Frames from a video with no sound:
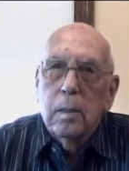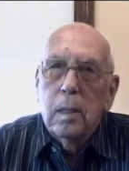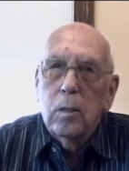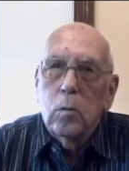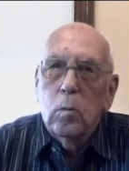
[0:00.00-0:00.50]

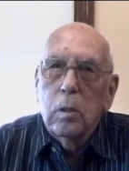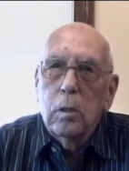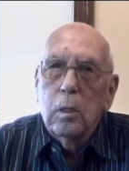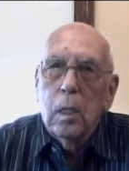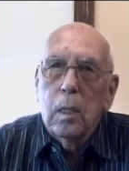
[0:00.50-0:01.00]
This
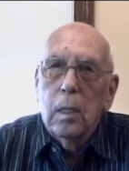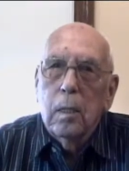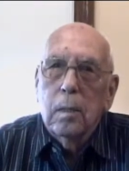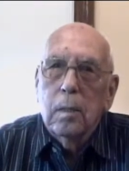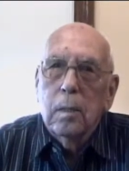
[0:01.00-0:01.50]
was,
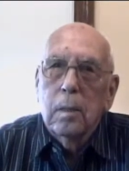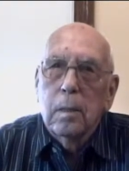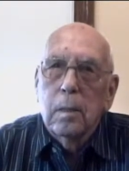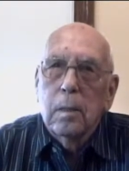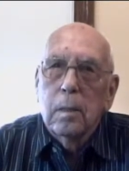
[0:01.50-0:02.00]

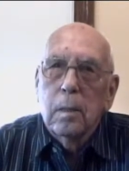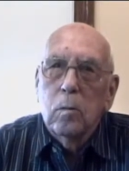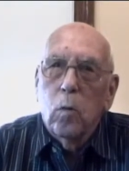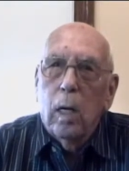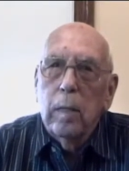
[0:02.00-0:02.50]

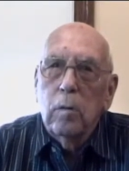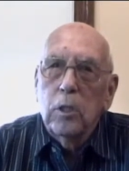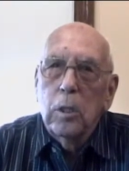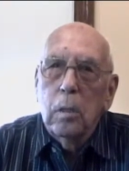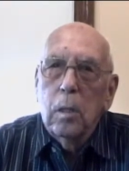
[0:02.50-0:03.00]
well, he was
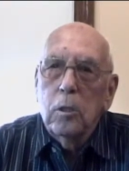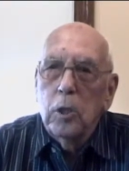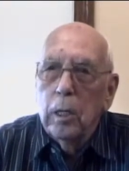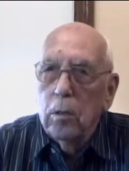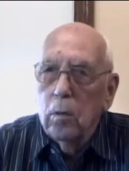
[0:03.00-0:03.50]
still a
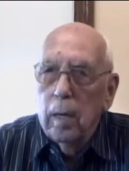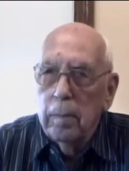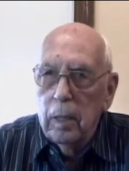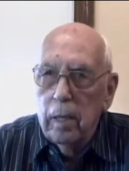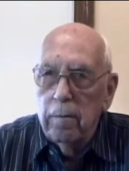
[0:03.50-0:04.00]
general, I
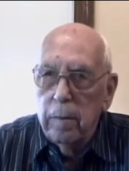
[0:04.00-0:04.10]
believe,